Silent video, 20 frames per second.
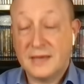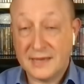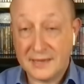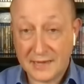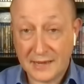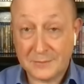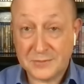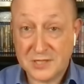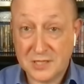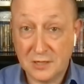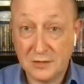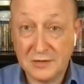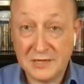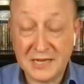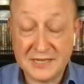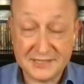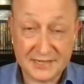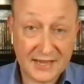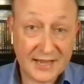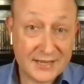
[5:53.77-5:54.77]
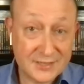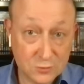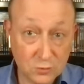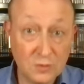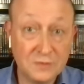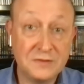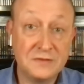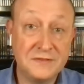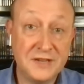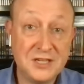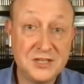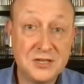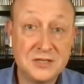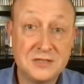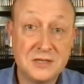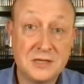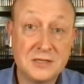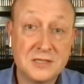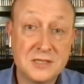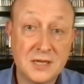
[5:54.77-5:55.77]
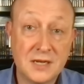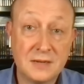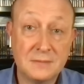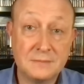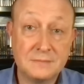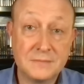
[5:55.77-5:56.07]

It absolutely is. It has all of the features that